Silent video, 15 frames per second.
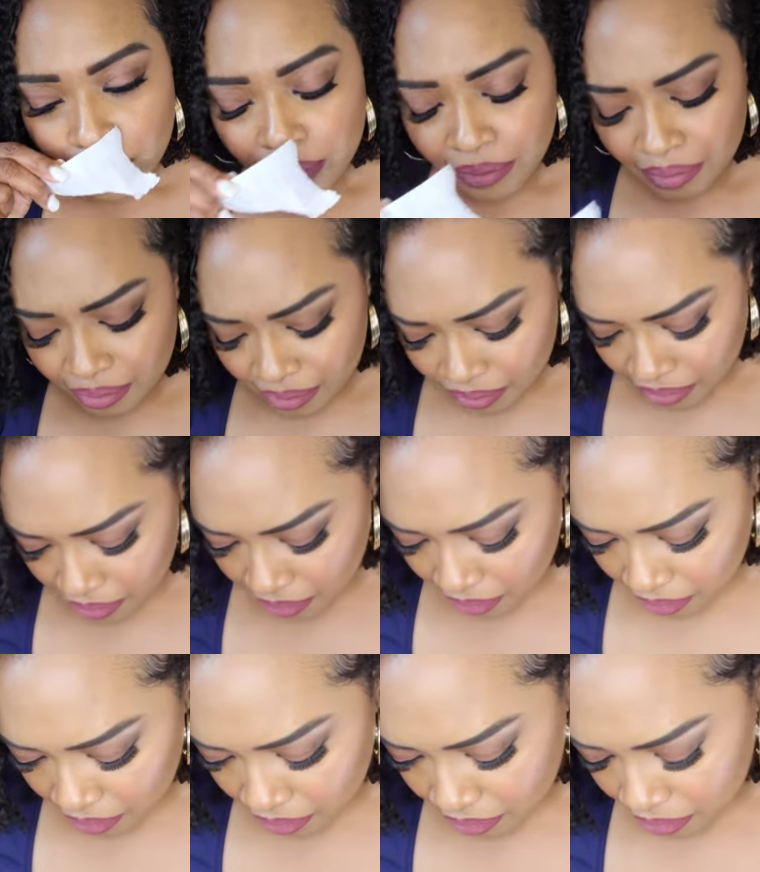Hmm.
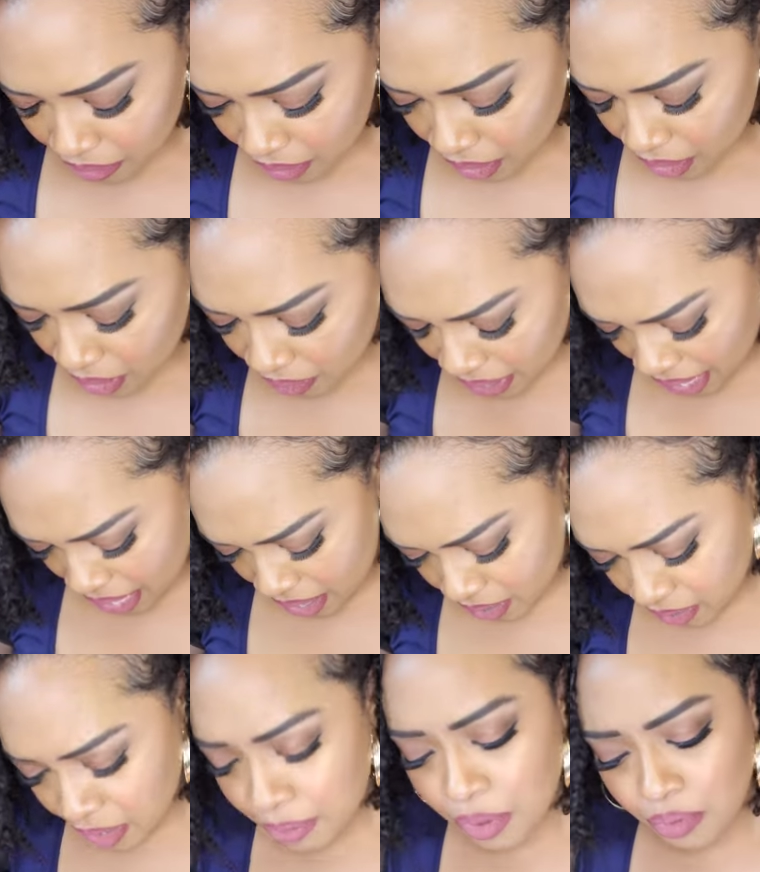Okay,
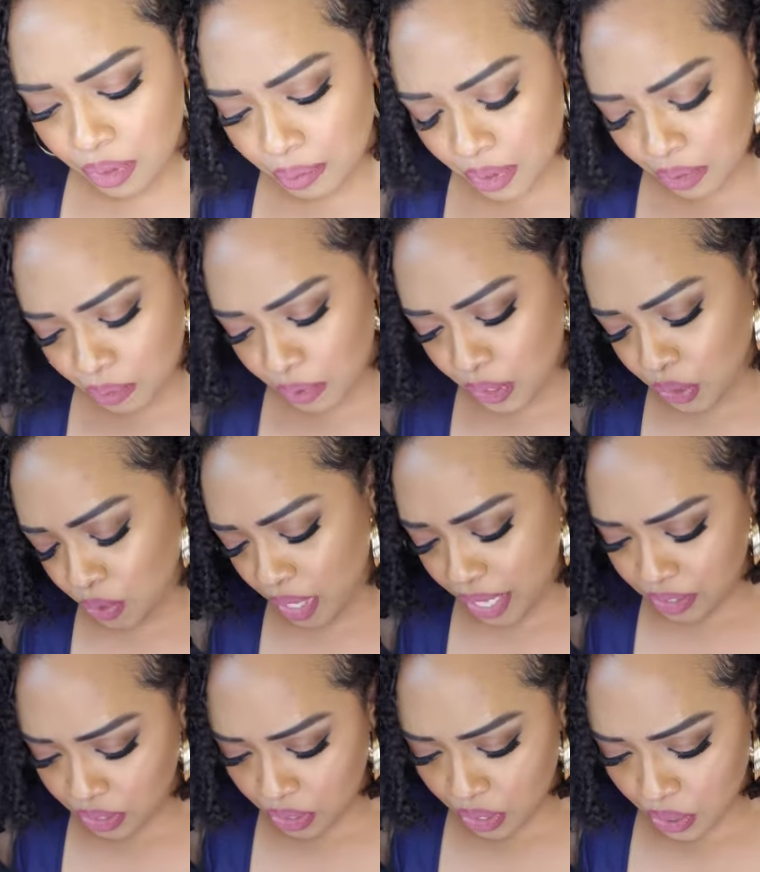let me let me read you
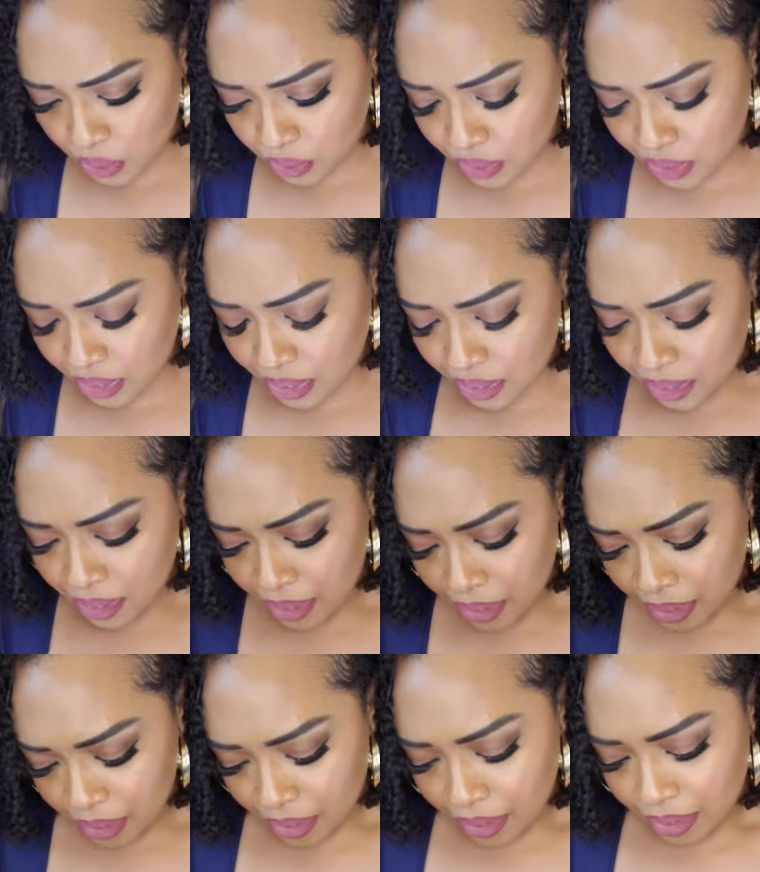guys notes.
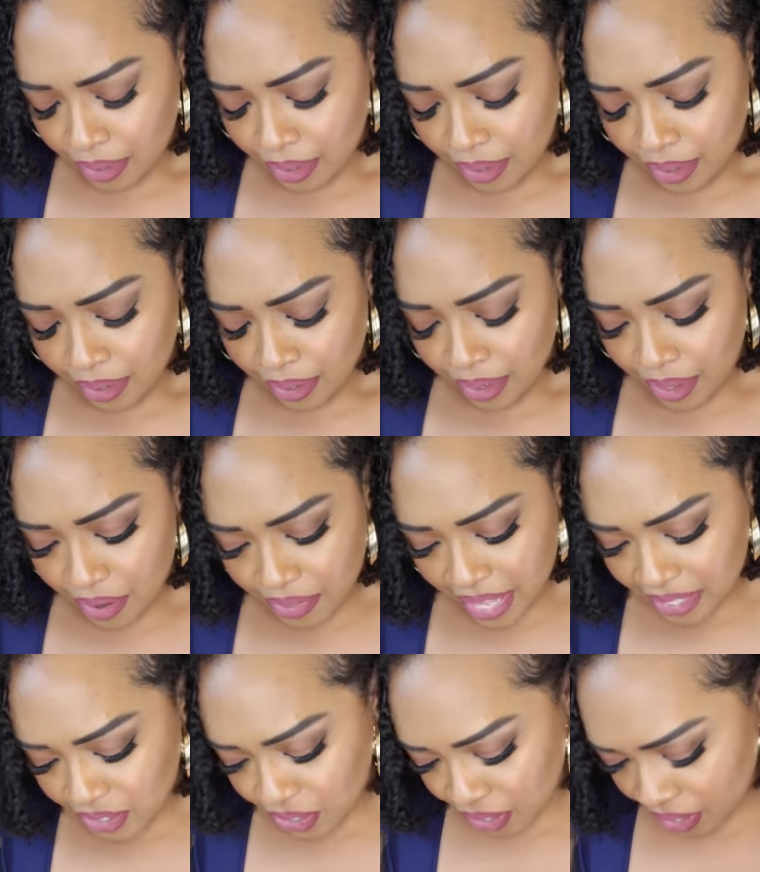Oh,
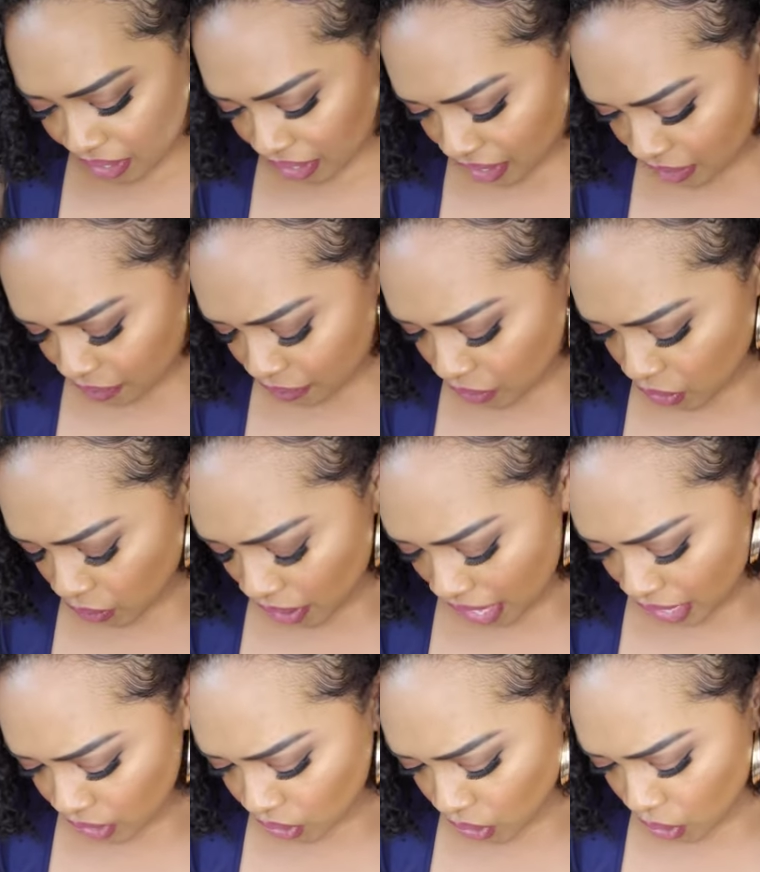that's good.
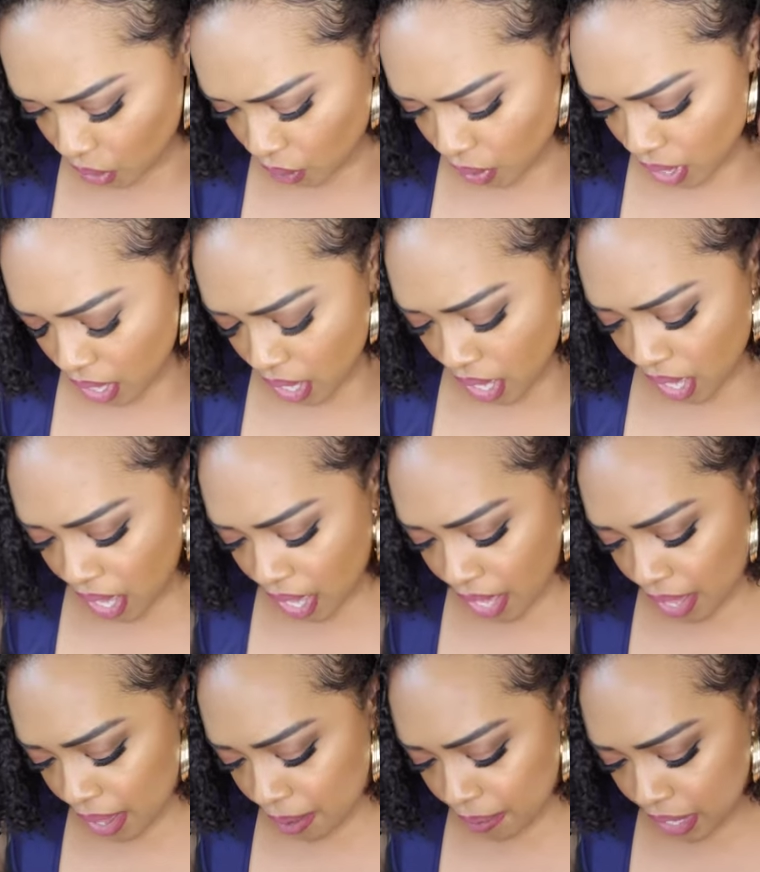Okay, so
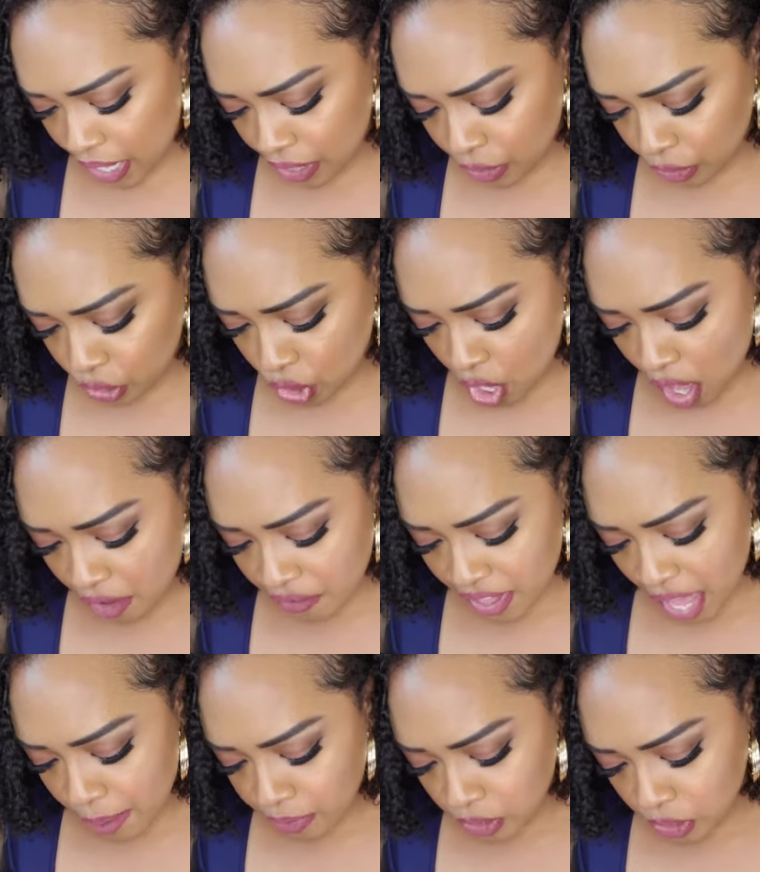um, there's coffee
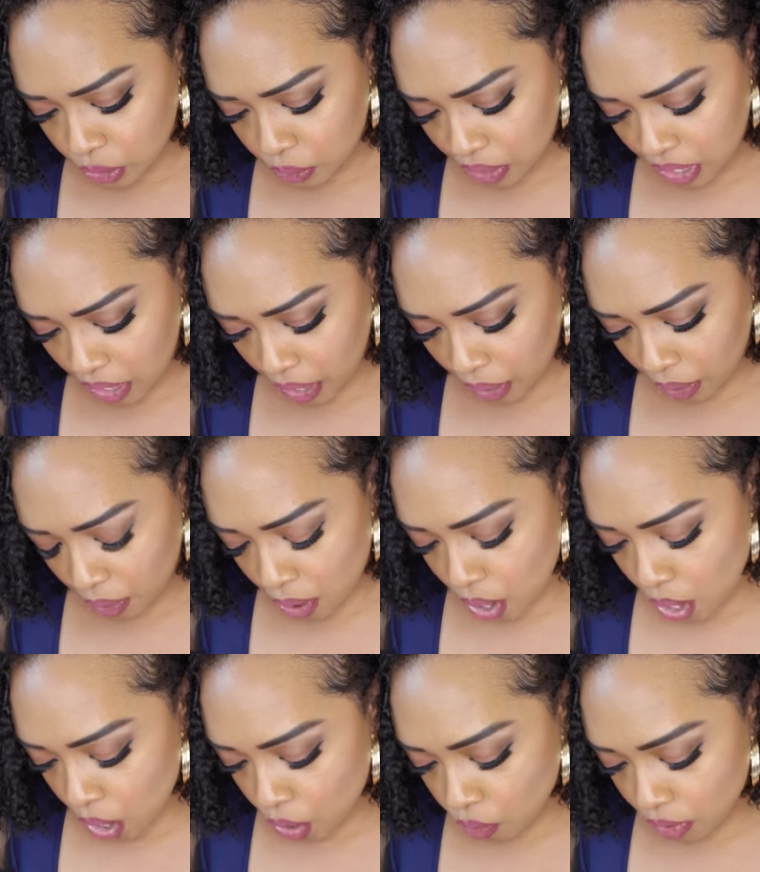absolute in here,
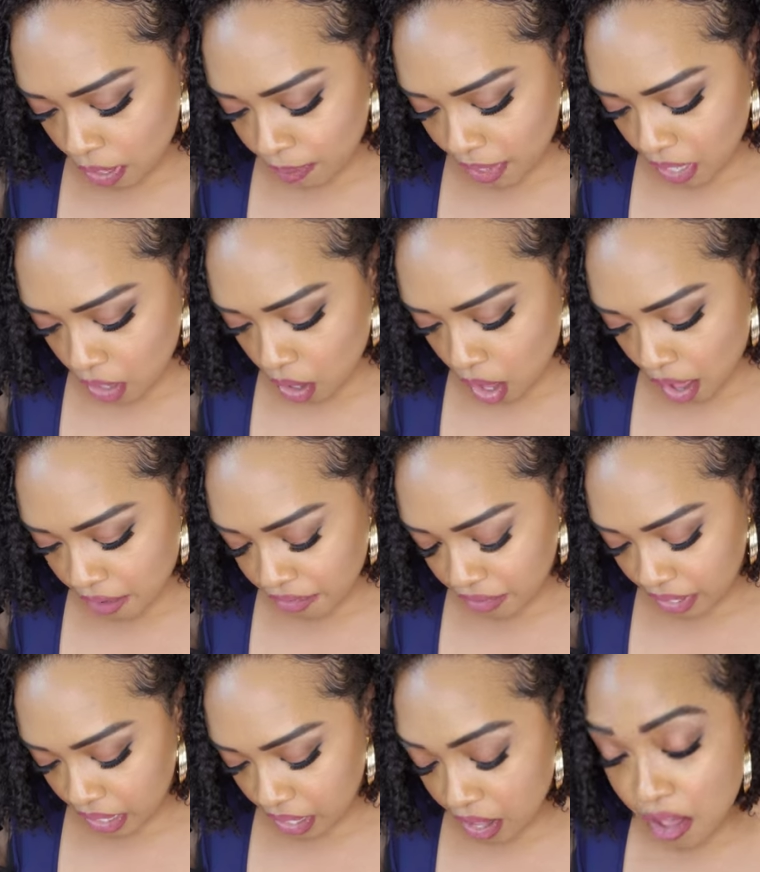Arabian
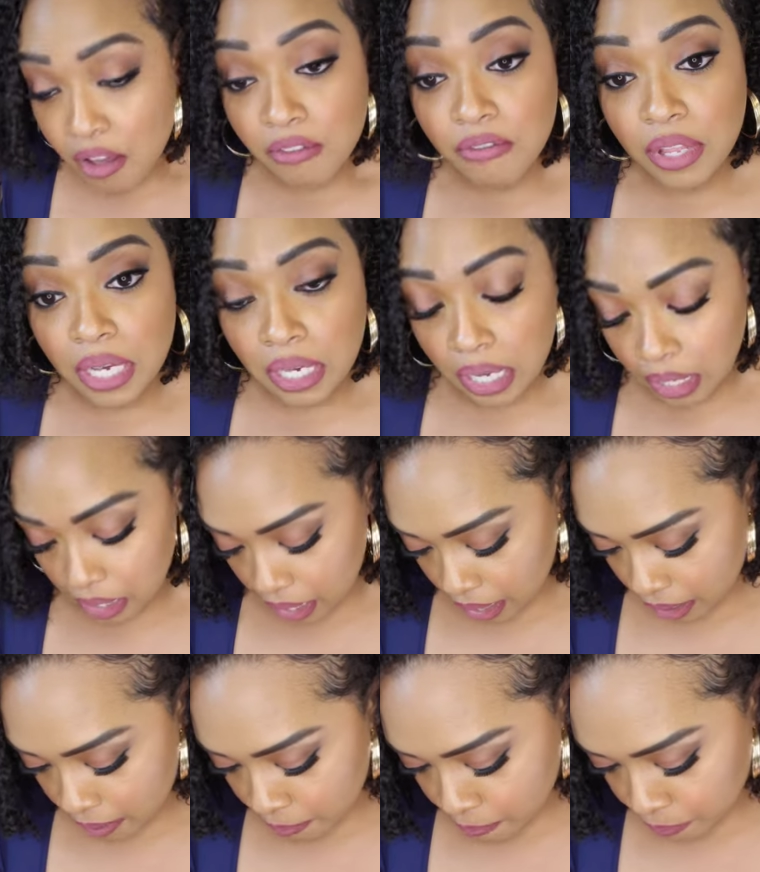coffee,
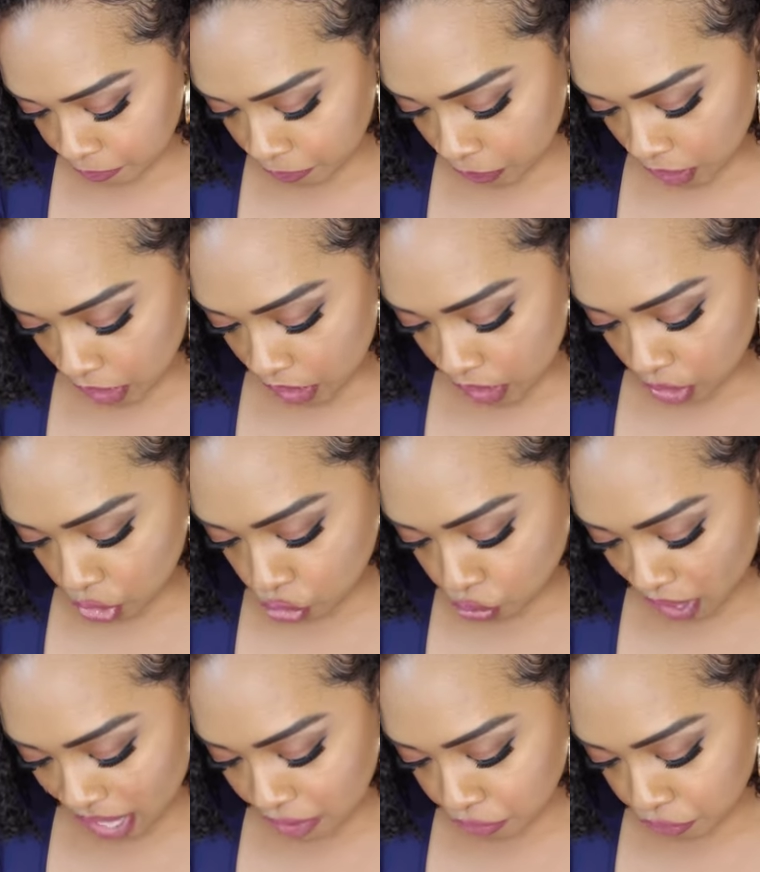vanilla,
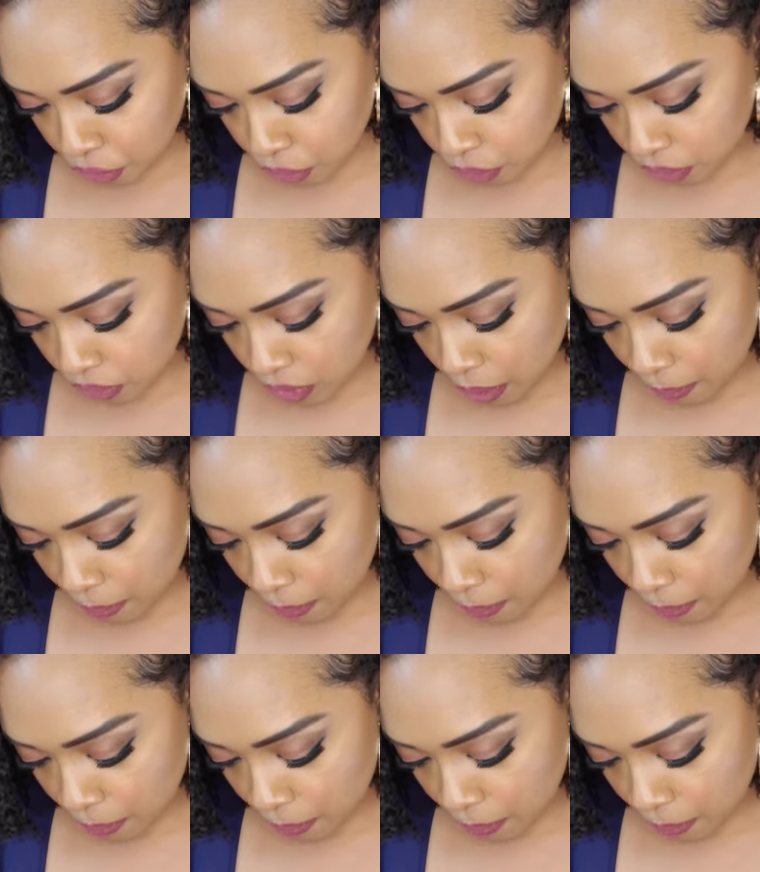dried fruits,